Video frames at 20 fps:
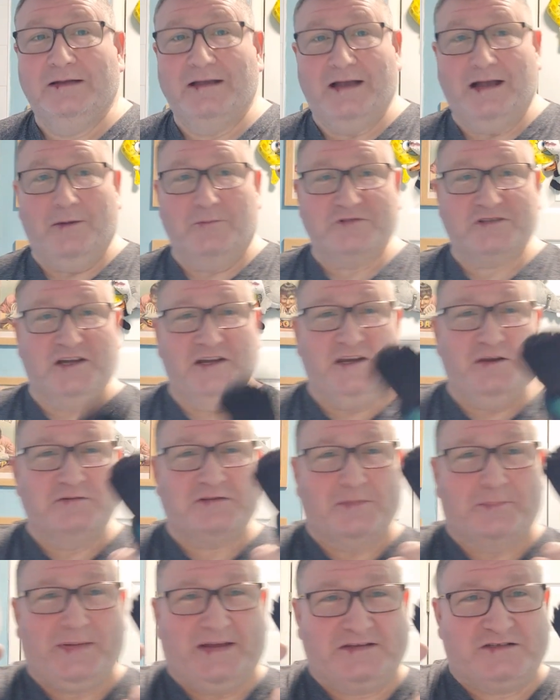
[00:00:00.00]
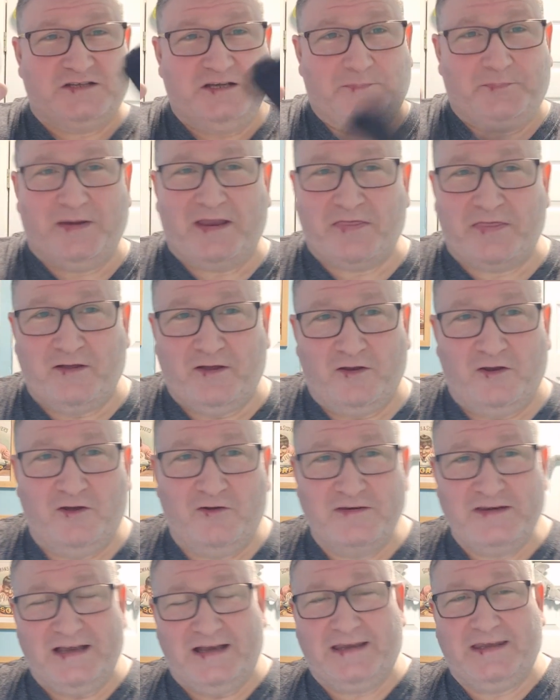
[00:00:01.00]
I was going to use a badger, but I thought, no,
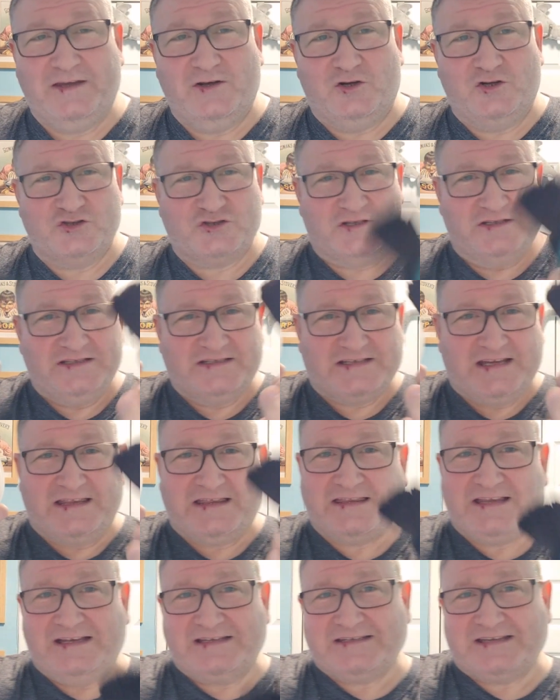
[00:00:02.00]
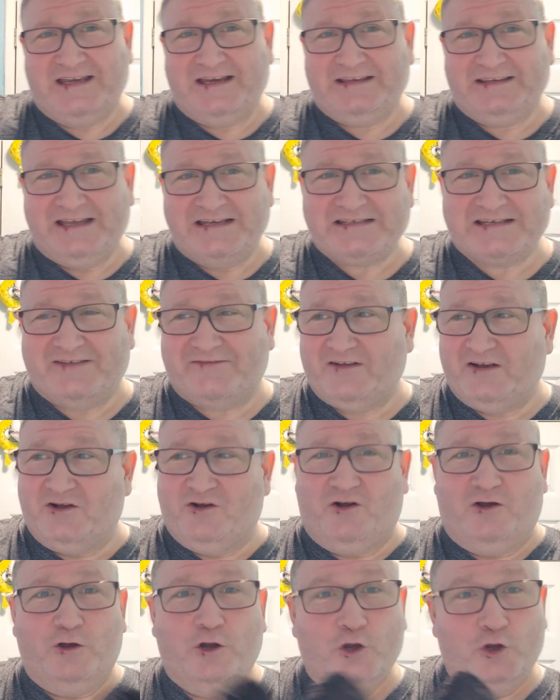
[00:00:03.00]
Yaqi Ocean, synthetic, let's have a
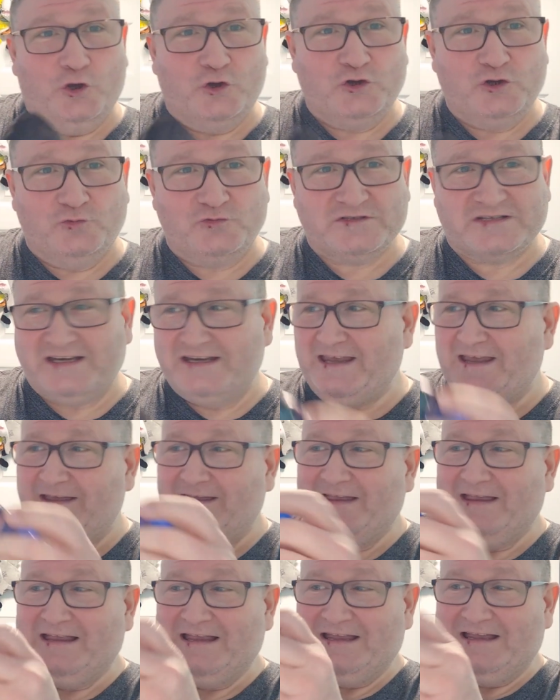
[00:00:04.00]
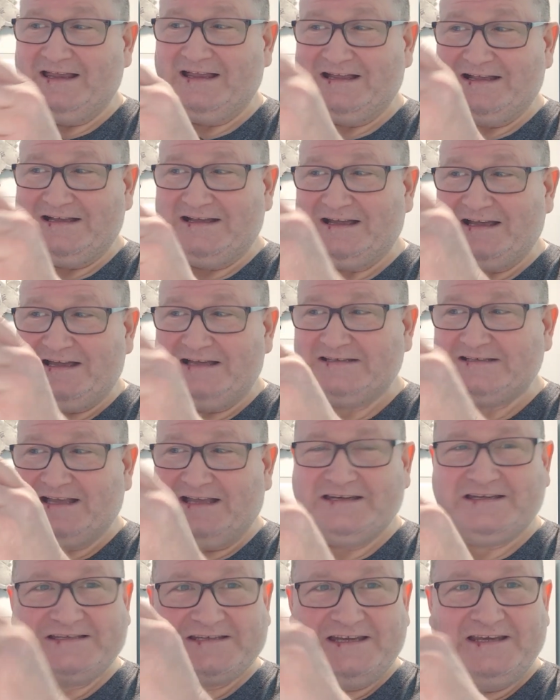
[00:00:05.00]
go. You'll see it as
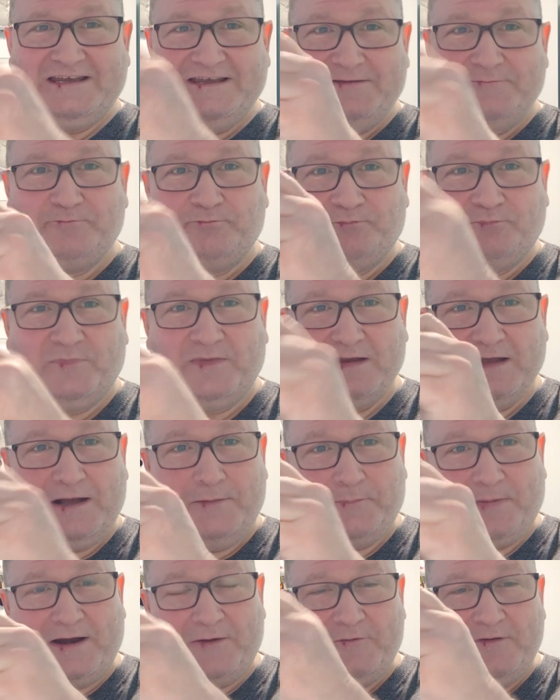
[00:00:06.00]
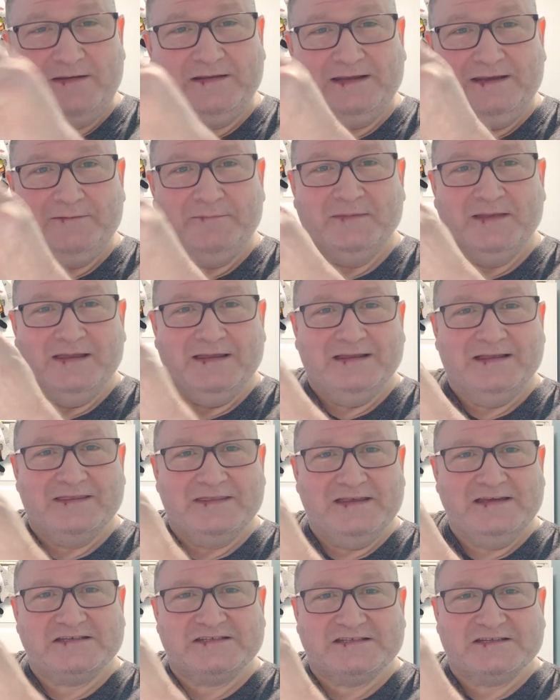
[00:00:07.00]
I see it. Apparently,
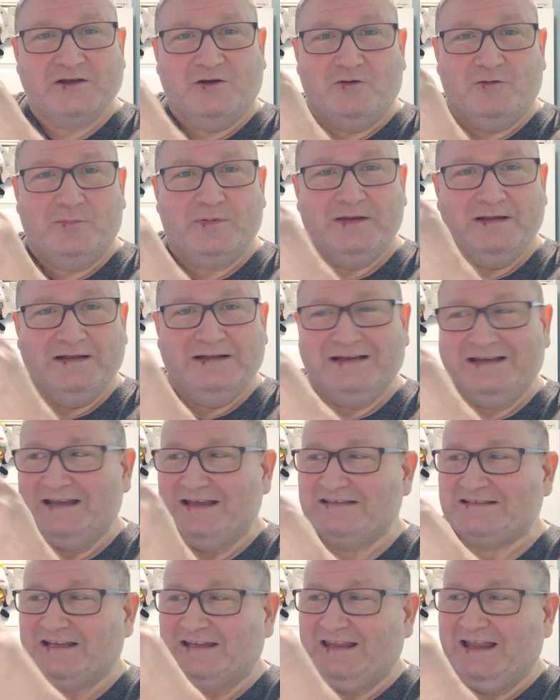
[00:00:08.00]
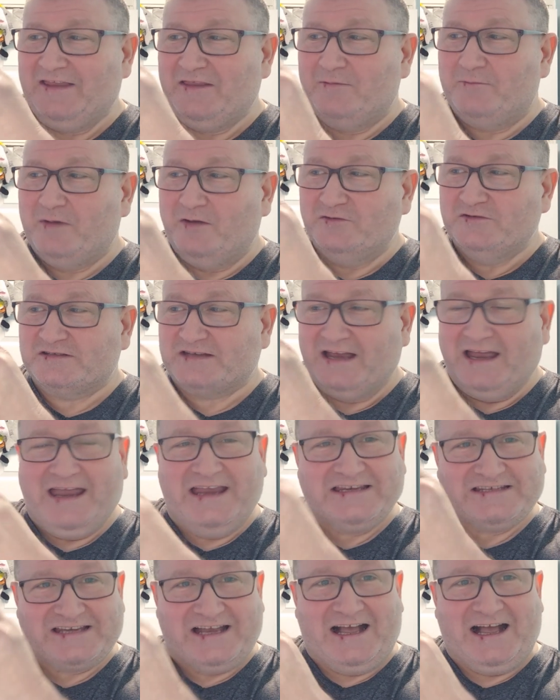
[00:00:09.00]
this soap is a lather monster.
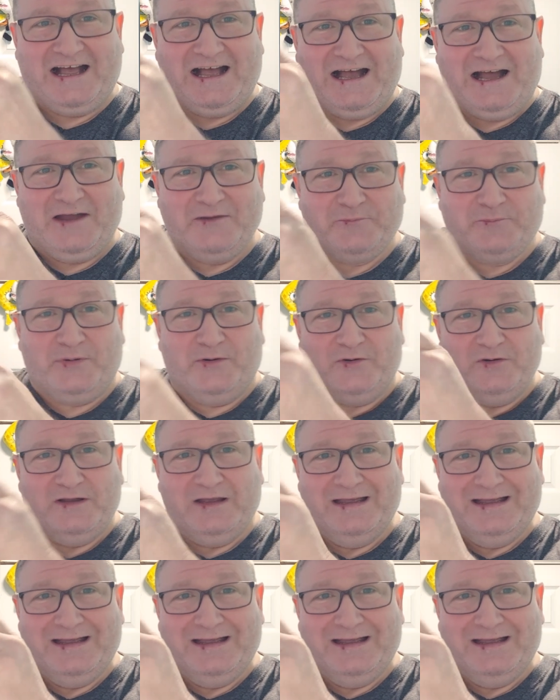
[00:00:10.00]
It's a hard put.